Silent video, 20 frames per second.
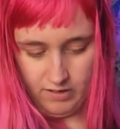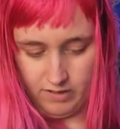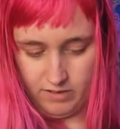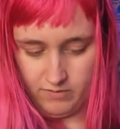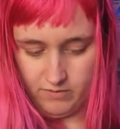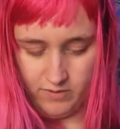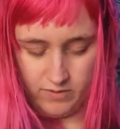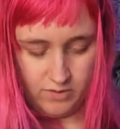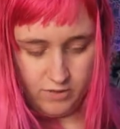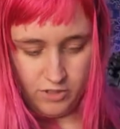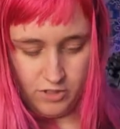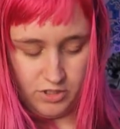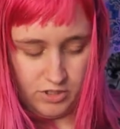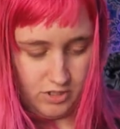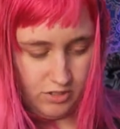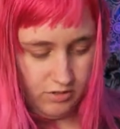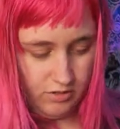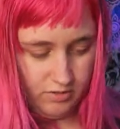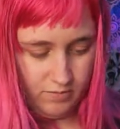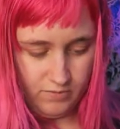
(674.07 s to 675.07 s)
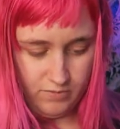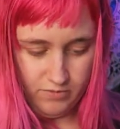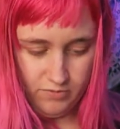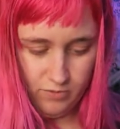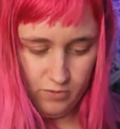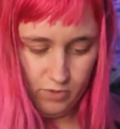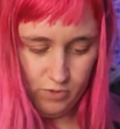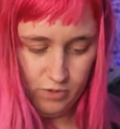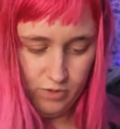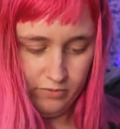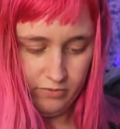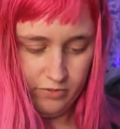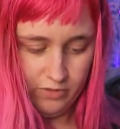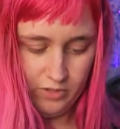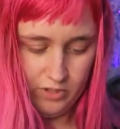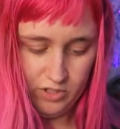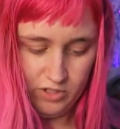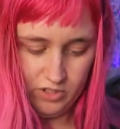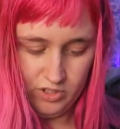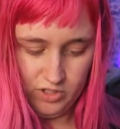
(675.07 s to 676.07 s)
either showed it before, if
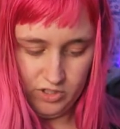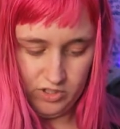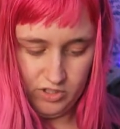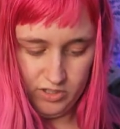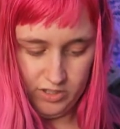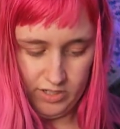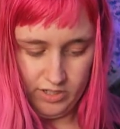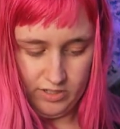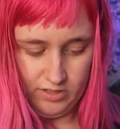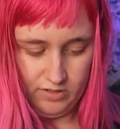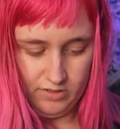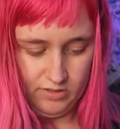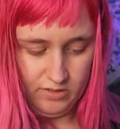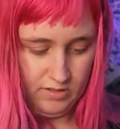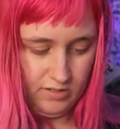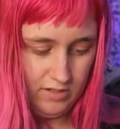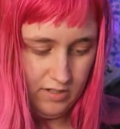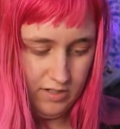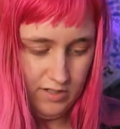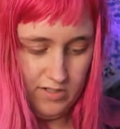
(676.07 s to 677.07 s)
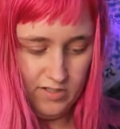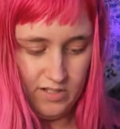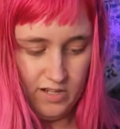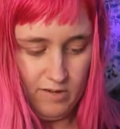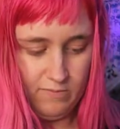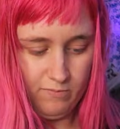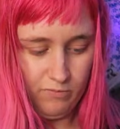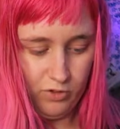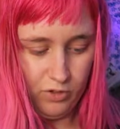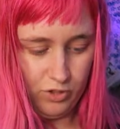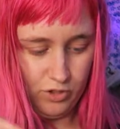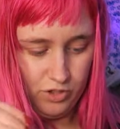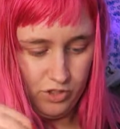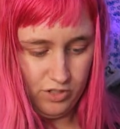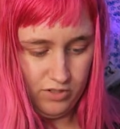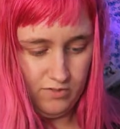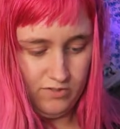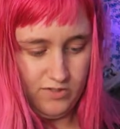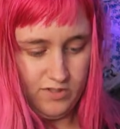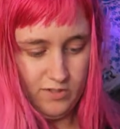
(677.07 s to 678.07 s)
it's just like the same
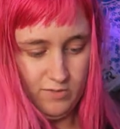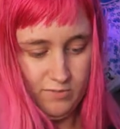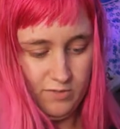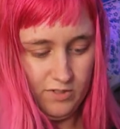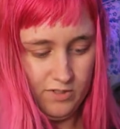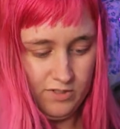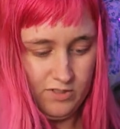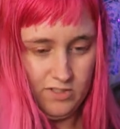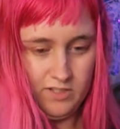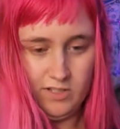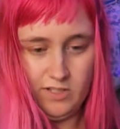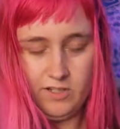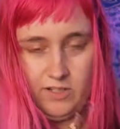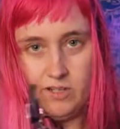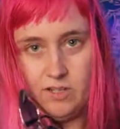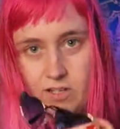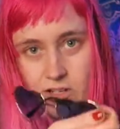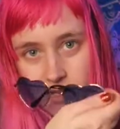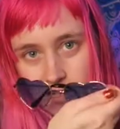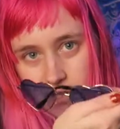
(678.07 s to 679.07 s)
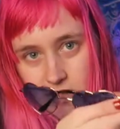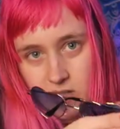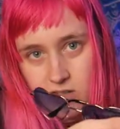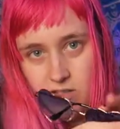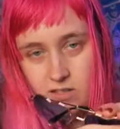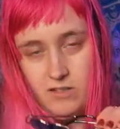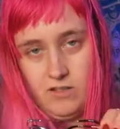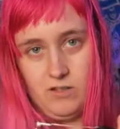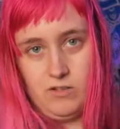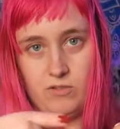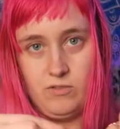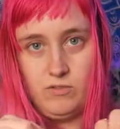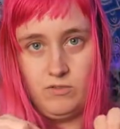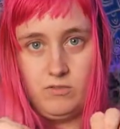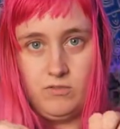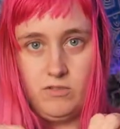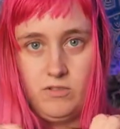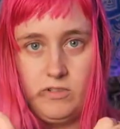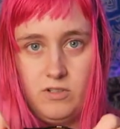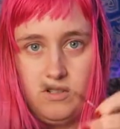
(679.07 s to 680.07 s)
version of something like, you know,
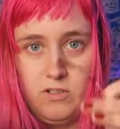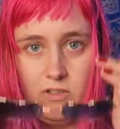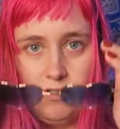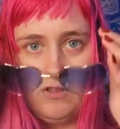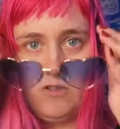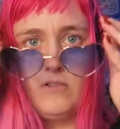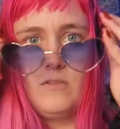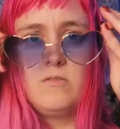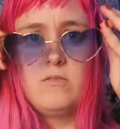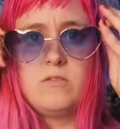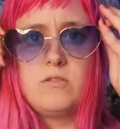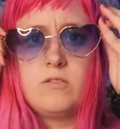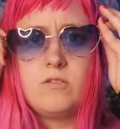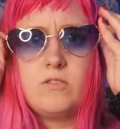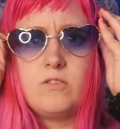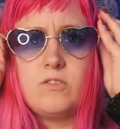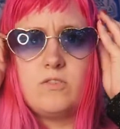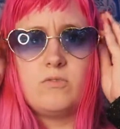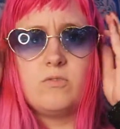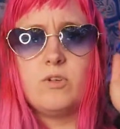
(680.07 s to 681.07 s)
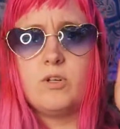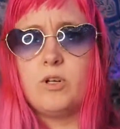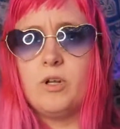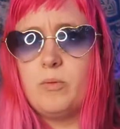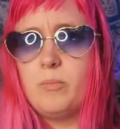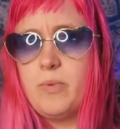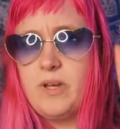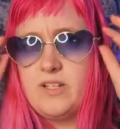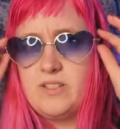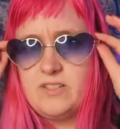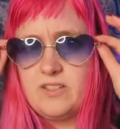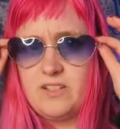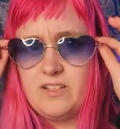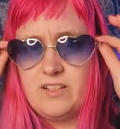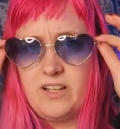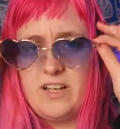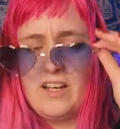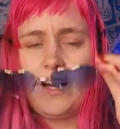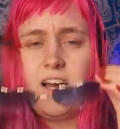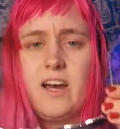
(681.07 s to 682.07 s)
just real
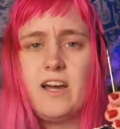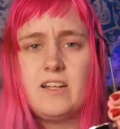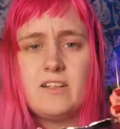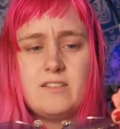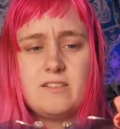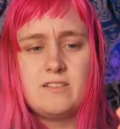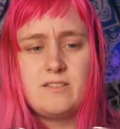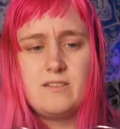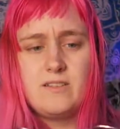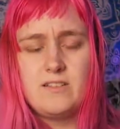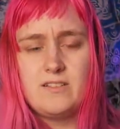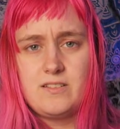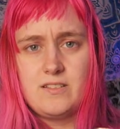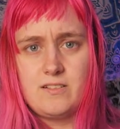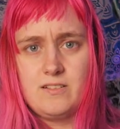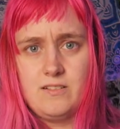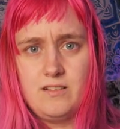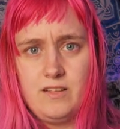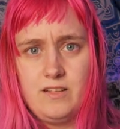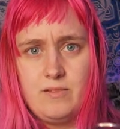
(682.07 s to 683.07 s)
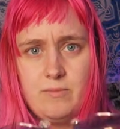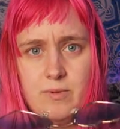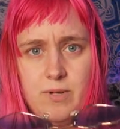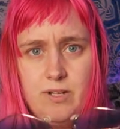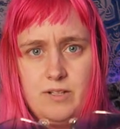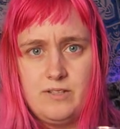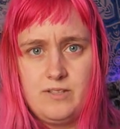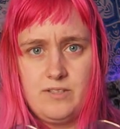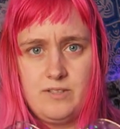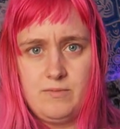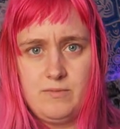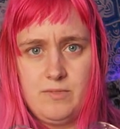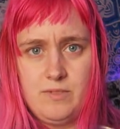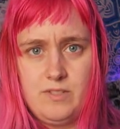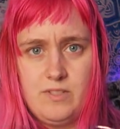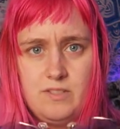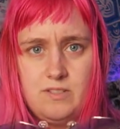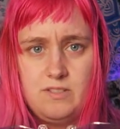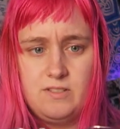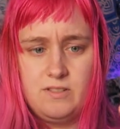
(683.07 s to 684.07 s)
basic. Like the things I don't like about some
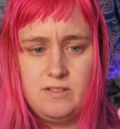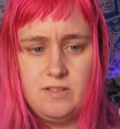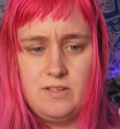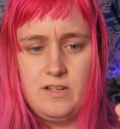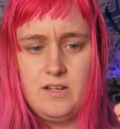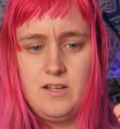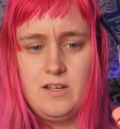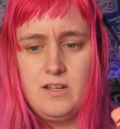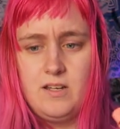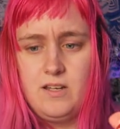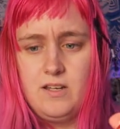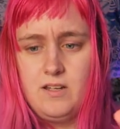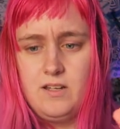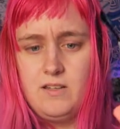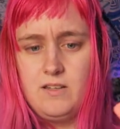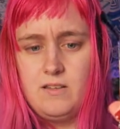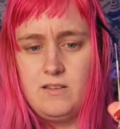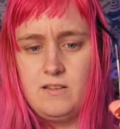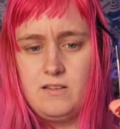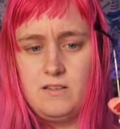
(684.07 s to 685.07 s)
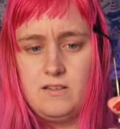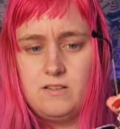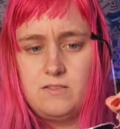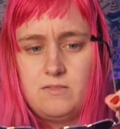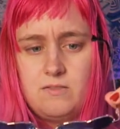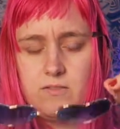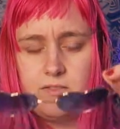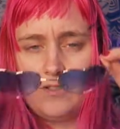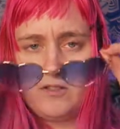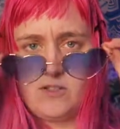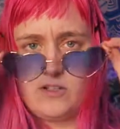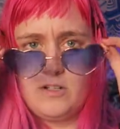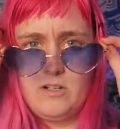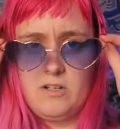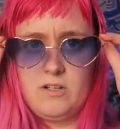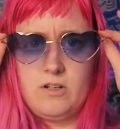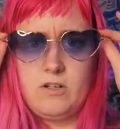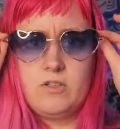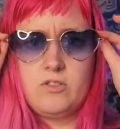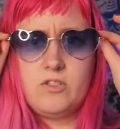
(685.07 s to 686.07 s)
of these, like these ones
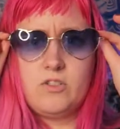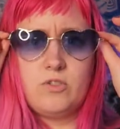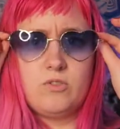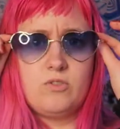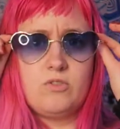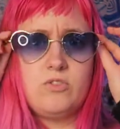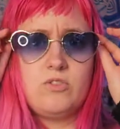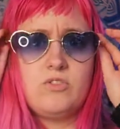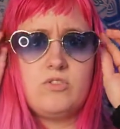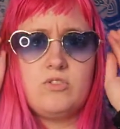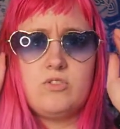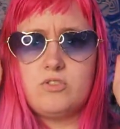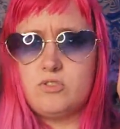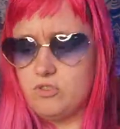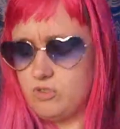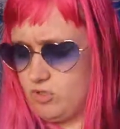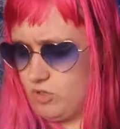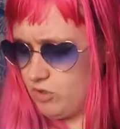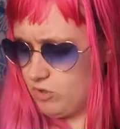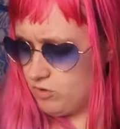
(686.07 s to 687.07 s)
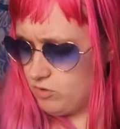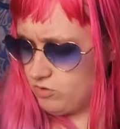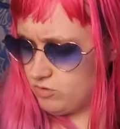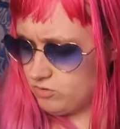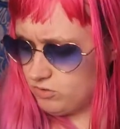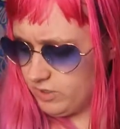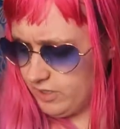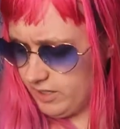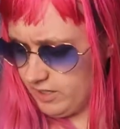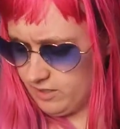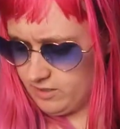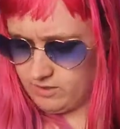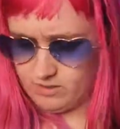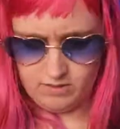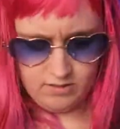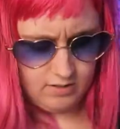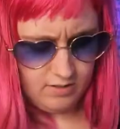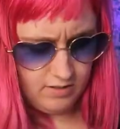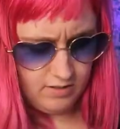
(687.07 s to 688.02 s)
are so like